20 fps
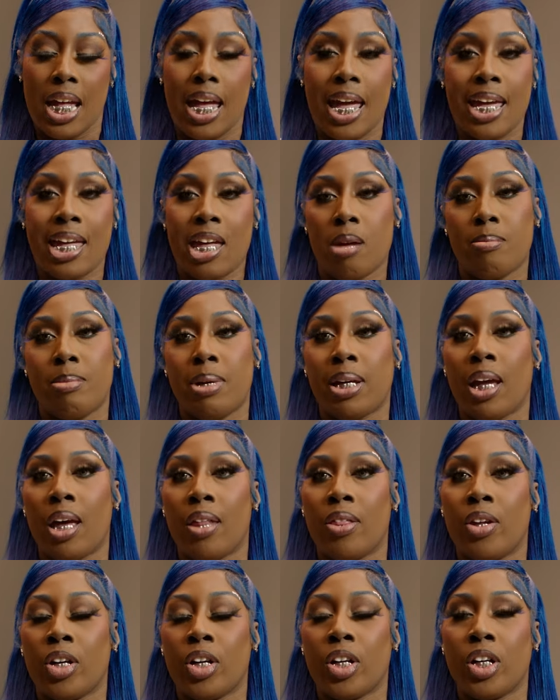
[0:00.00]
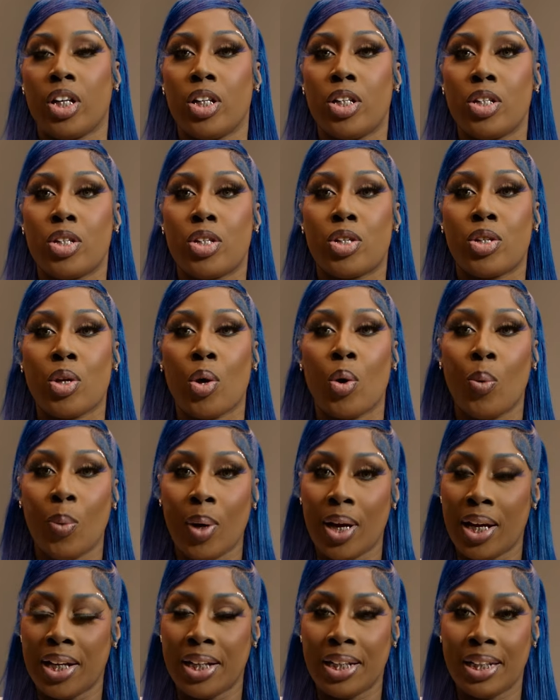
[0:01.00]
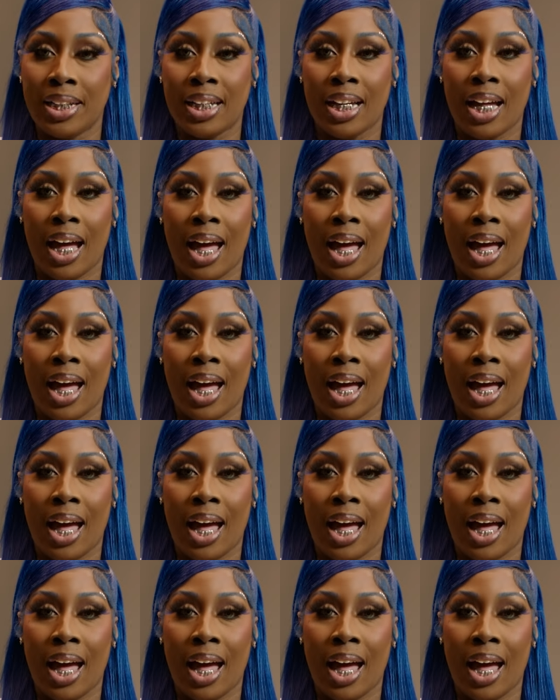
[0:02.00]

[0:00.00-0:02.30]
It came together so well.